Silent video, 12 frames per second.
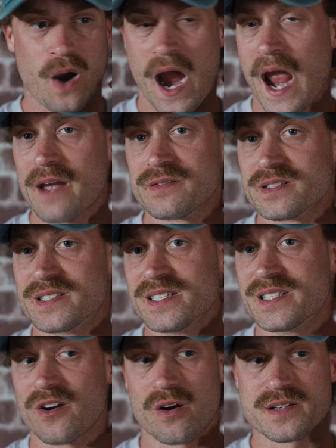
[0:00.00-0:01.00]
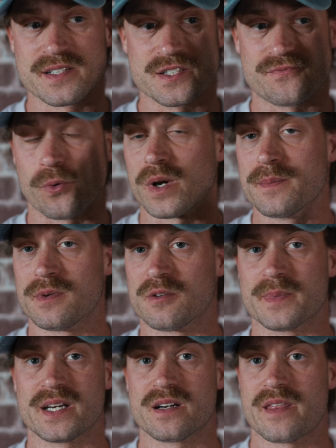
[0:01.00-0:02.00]
I have a TT Arsons
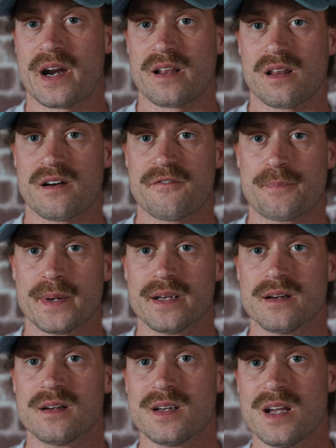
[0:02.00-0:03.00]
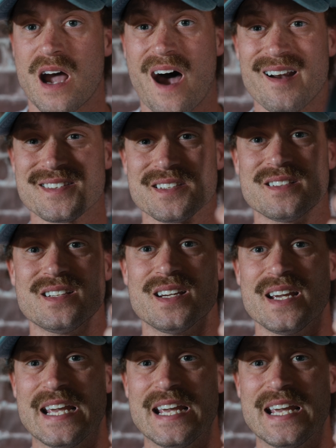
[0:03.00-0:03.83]
40mm that I love, but honestly,